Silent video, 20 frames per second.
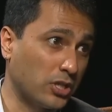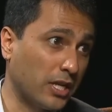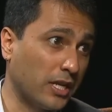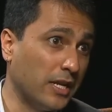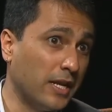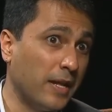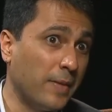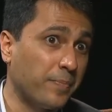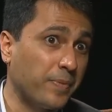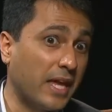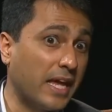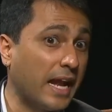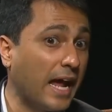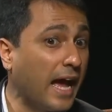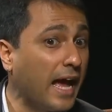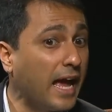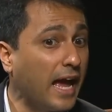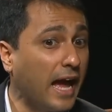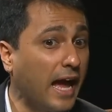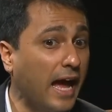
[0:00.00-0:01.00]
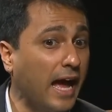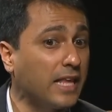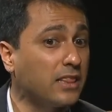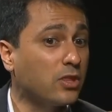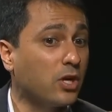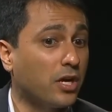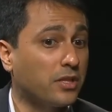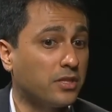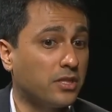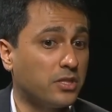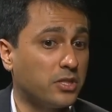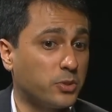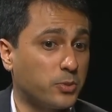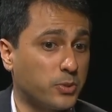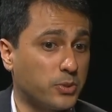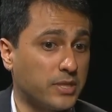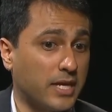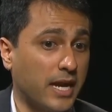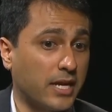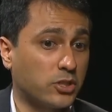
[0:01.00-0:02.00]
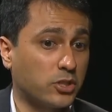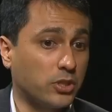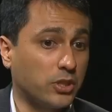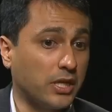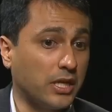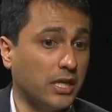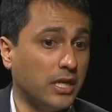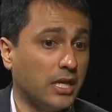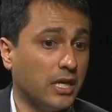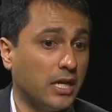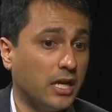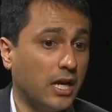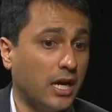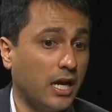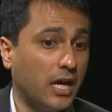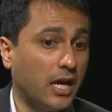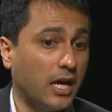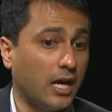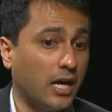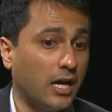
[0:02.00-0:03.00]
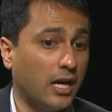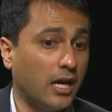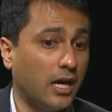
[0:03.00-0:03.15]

And, and I, I thought that this was actually uh,